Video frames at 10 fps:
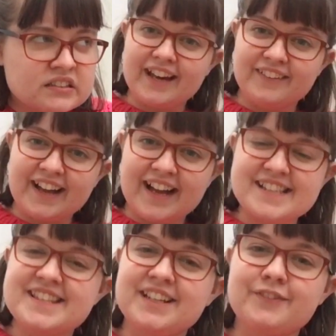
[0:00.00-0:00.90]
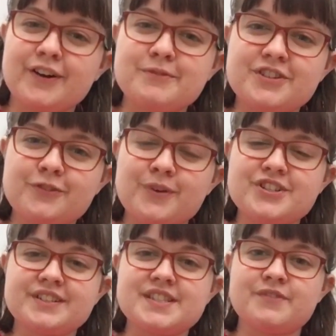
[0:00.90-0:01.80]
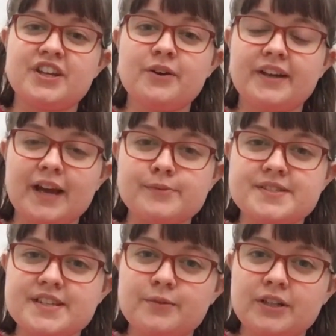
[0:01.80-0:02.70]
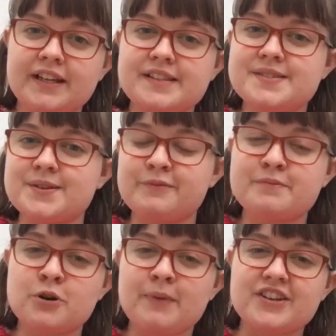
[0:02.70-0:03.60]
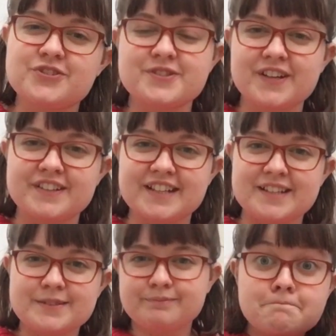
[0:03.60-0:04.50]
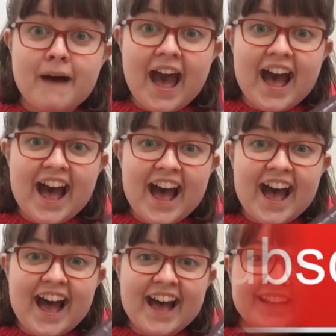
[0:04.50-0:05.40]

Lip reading: Anyway guys, thank you very much for watching this video, and I will see you all again soon with more banterous content. Bye!